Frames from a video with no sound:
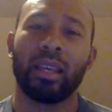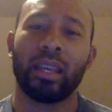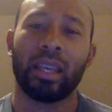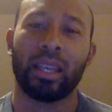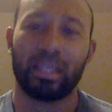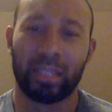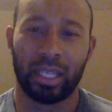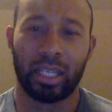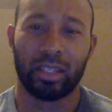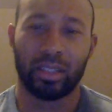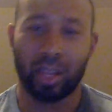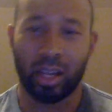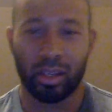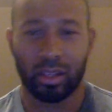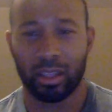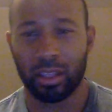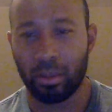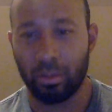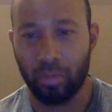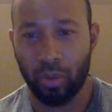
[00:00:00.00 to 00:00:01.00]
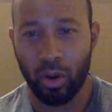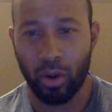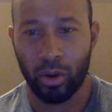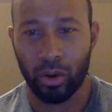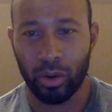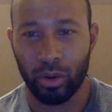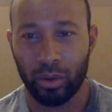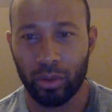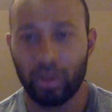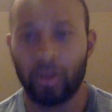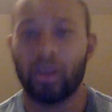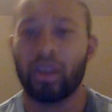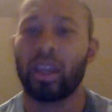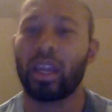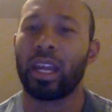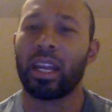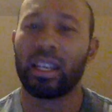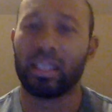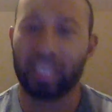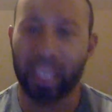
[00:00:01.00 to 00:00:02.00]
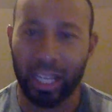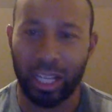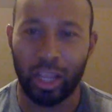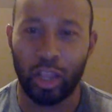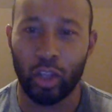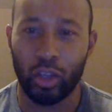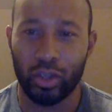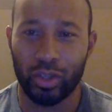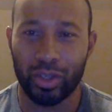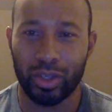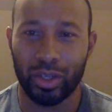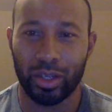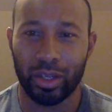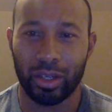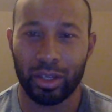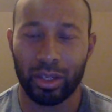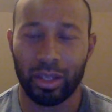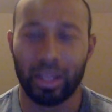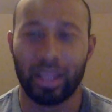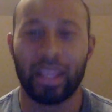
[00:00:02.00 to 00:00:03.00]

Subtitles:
he said he talked to the broker and he said it looks good,